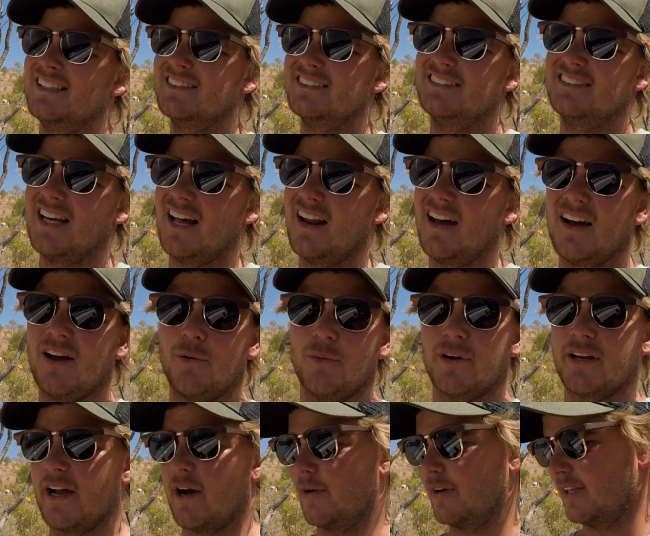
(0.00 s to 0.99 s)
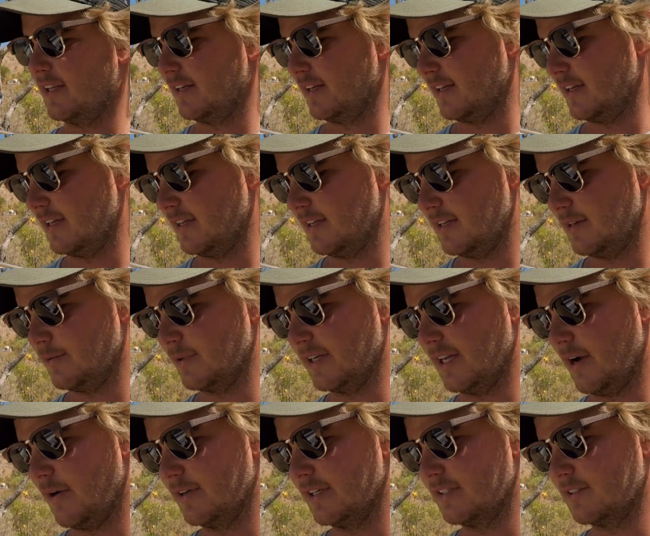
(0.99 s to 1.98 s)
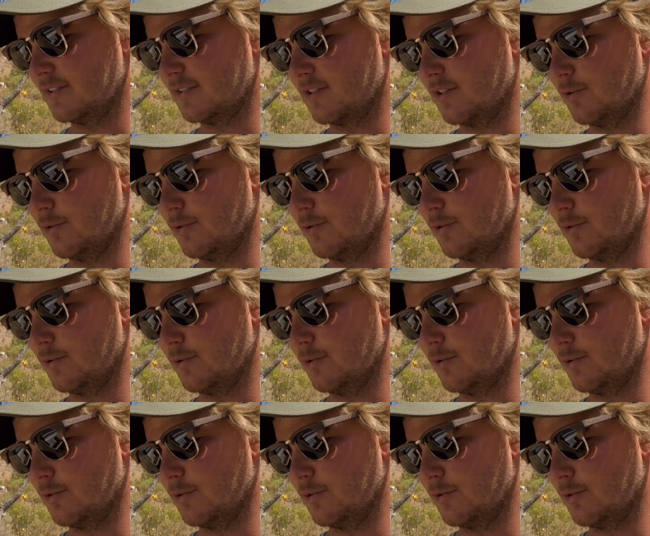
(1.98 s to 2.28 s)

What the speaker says: Don't know, we're going in to